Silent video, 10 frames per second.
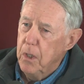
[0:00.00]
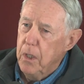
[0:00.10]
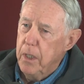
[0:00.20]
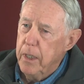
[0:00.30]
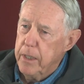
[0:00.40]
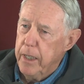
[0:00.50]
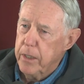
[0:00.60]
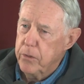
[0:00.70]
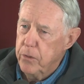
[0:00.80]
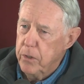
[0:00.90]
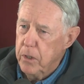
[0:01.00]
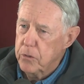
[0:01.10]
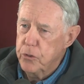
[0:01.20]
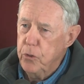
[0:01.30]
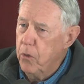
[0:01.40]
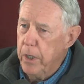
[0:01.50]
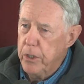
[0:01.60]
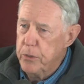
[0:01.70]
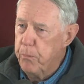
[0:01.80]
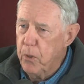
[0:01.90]
that had 2
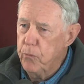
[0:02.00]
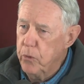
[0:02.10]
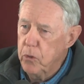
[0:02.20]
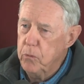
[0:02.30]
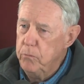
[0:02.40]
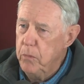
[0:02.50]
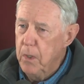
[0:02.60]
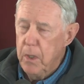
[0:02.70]
grades per room,